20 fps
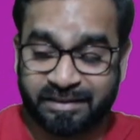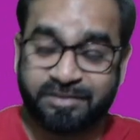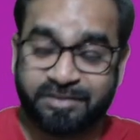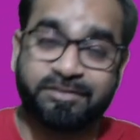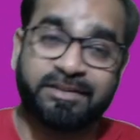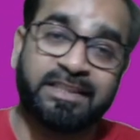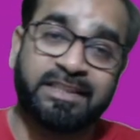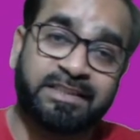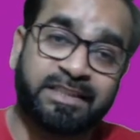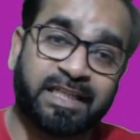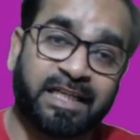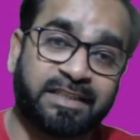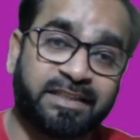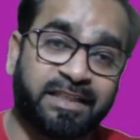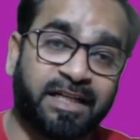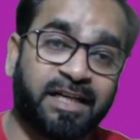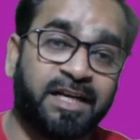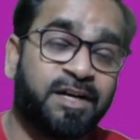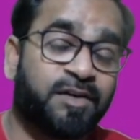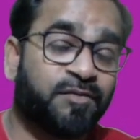So these are
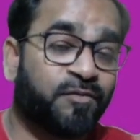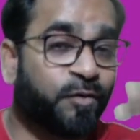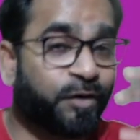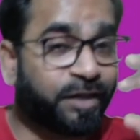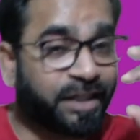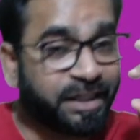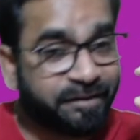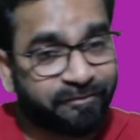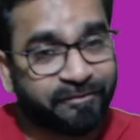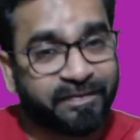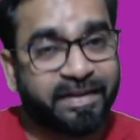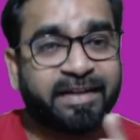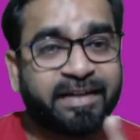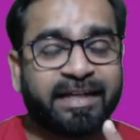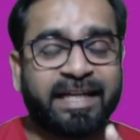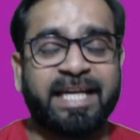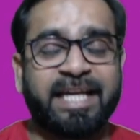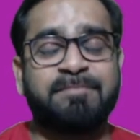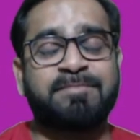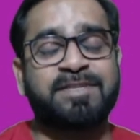the 4 different
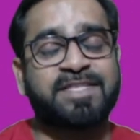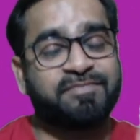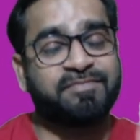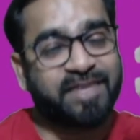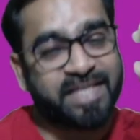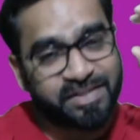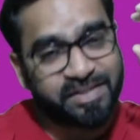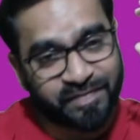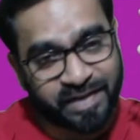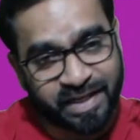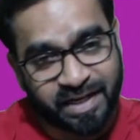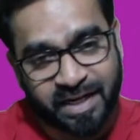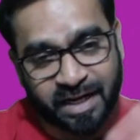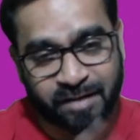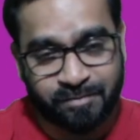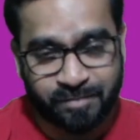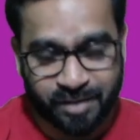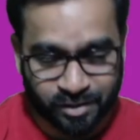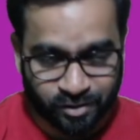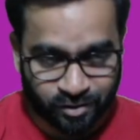names which we
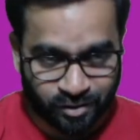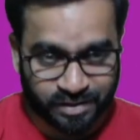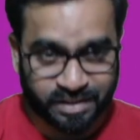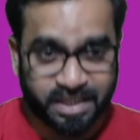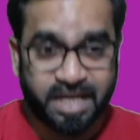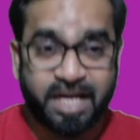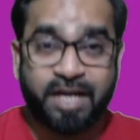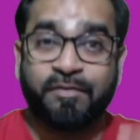come across